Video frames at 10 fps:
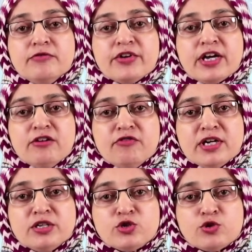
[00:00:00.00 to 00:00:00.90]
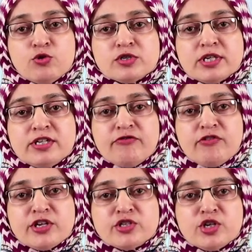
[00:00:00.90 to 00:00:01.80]
Figure 1 shows the
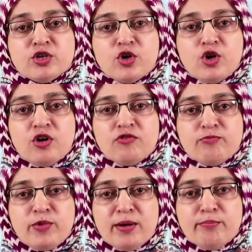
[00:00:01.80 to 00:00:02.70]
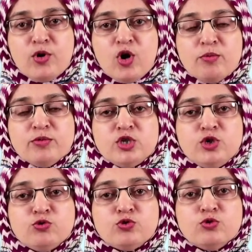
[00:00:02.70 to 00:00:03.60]
deflection of plumb bob
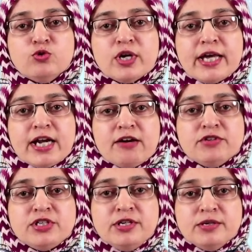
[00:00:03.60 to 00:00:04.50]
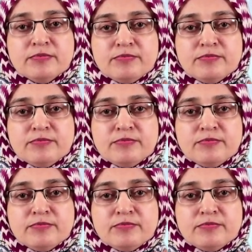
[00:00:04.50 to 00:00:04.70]
due to gravity.